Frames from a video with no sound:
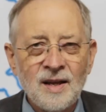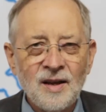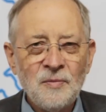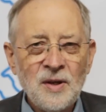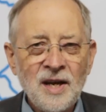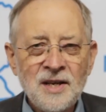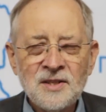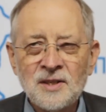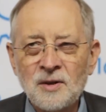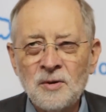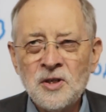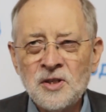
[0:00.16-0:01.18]
I've been asked the
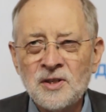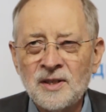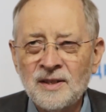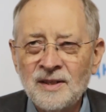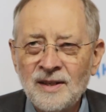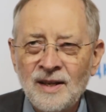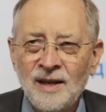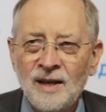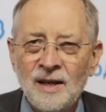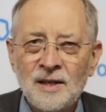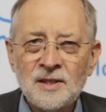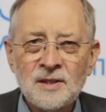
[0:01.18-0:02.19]
question
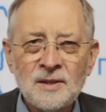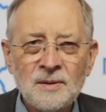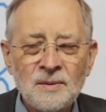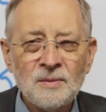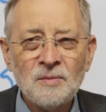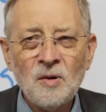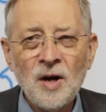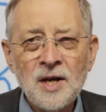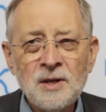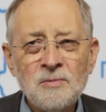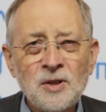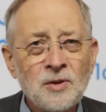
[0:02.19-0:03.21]
as to
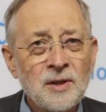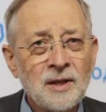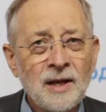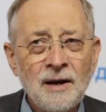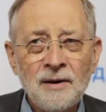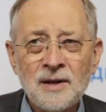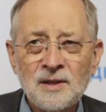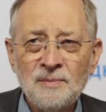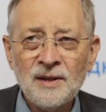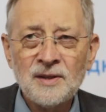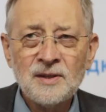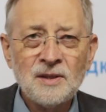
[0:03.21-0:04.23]
why we should encourage
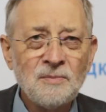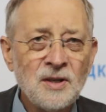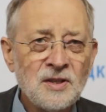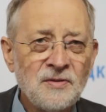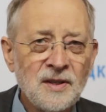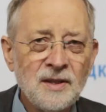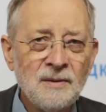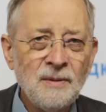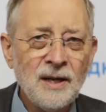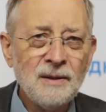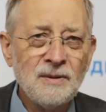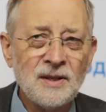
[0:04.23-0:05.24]
mothers to breastfeed their
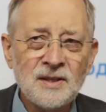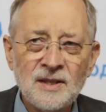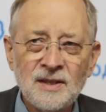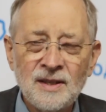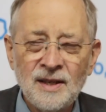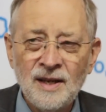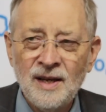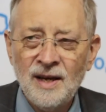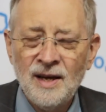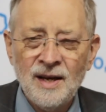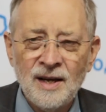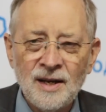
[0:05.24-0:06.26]
babies.
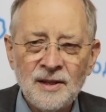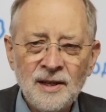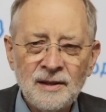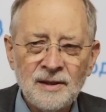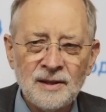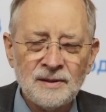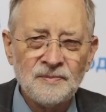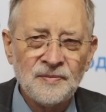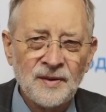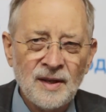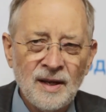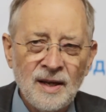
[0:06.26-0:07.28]
And I think that
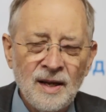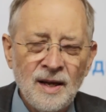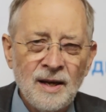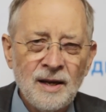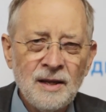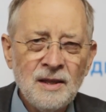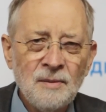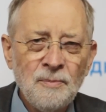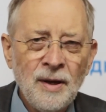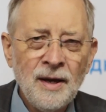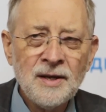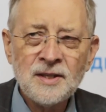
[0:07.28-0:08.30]
in the
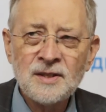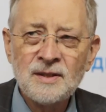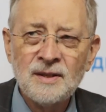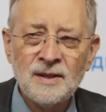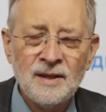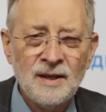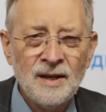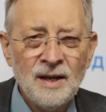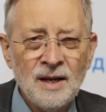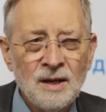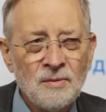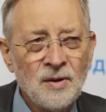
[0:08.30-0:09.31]
past
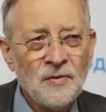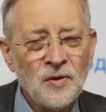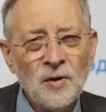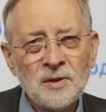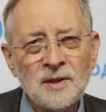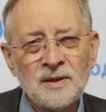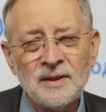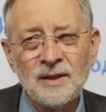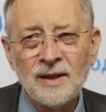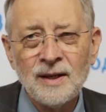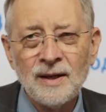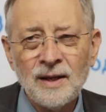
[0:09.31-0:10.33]
we've looked at
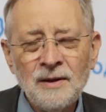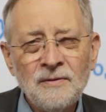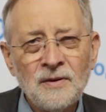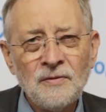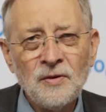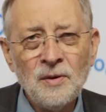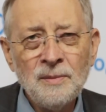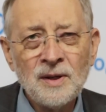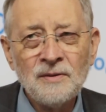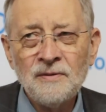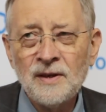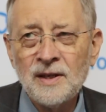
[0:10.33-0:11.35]
infant
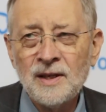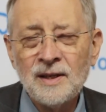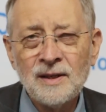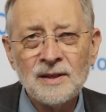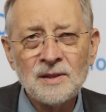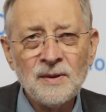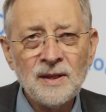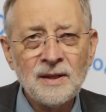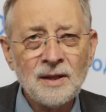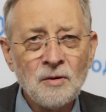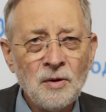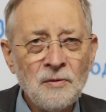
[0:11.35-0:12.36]
formula feeding as being
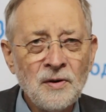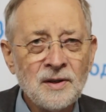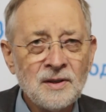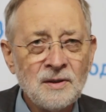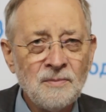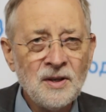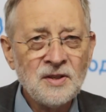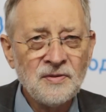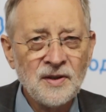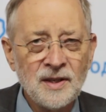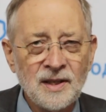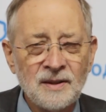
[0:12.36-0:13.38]
equivalent to
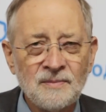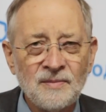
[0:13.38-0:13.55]
breastfeeding,